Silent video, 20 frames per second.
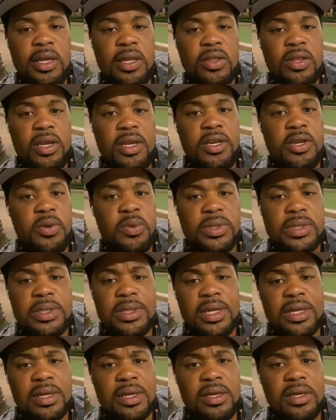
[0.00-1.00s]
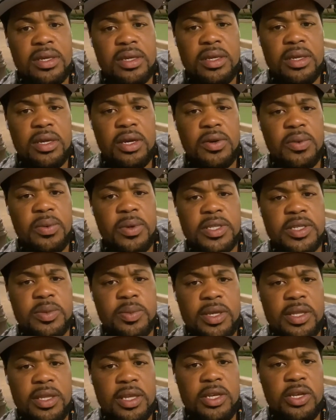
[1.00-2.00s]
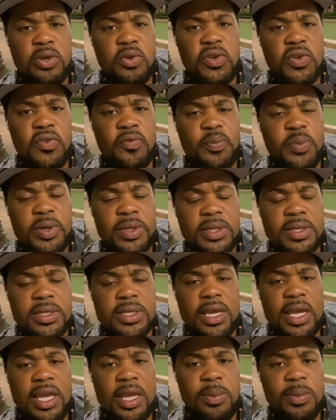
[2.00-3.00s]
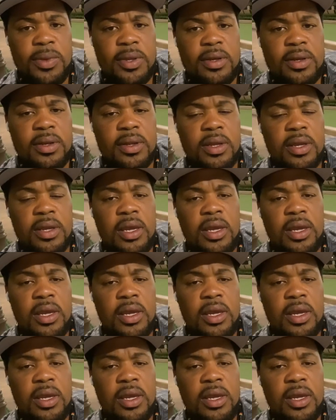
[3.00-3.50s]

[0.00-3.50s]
they know it's not a cookie cutter resume. They know you've put the time in.